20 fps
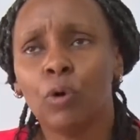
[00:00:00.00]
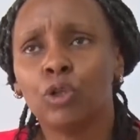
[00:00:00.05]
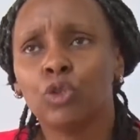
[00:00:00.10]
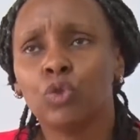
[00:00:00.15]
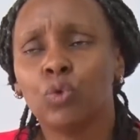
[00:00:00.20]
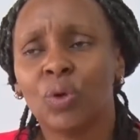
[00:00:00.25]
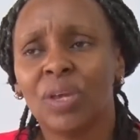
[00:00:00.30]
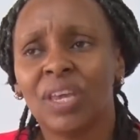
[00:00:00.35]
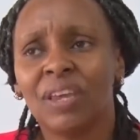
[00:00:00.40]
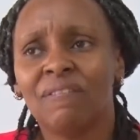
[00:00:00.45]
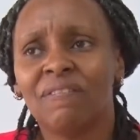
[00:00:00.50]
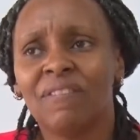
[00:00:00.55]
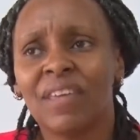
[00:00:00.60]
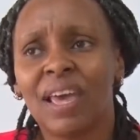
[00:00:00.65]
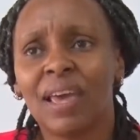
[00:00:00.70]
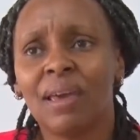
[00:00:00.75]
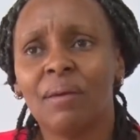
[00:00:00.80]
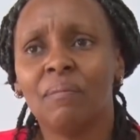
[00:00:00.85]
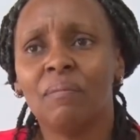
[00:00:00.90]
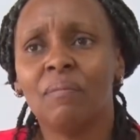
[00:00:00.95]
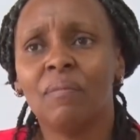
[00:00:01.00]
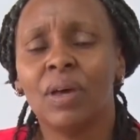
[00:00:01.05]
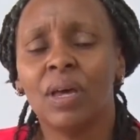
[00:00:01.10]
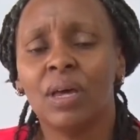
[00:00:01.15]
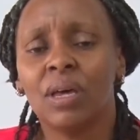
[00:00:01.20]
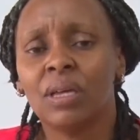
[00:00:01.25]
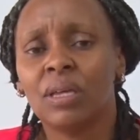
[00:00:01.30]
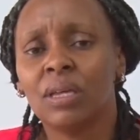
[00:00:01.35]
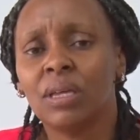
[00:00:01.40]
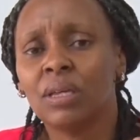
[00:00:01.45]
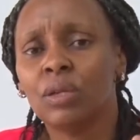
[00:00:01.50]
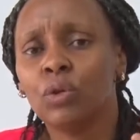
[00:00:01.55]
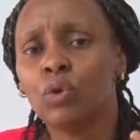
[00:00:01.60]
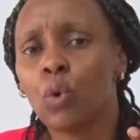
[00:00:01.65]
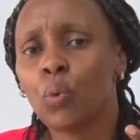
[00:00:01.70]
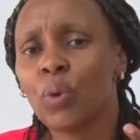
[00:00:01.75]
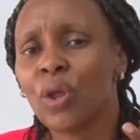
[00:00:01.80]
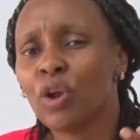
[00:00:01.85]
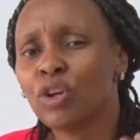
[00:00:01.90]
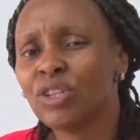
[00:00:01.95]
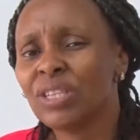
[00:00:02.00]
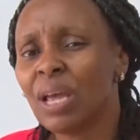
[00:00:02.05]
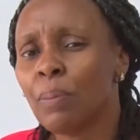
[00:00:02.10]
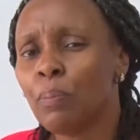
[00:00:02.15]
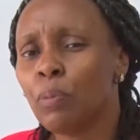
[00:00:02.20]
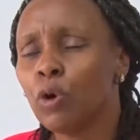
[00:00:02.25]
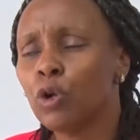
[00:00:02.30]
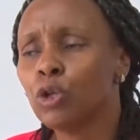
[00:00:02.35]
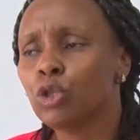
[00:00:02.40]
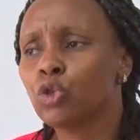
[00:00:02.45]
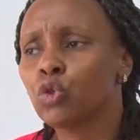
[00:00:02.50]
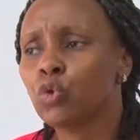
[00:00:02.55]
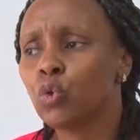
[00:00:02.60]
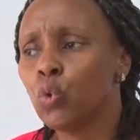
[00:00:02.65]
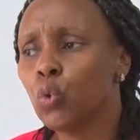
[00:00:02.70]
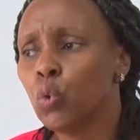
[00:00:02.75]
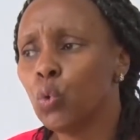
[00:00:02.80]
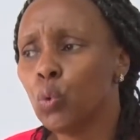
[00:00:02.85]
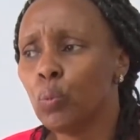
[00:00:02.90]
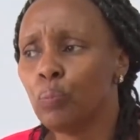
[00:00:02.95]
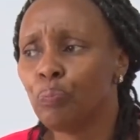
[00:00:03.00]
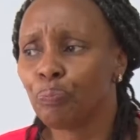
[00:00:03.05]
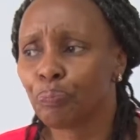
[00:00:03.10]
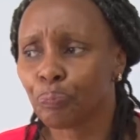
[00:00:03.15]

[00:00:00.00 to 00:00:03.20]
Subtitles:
to give them, we're not able to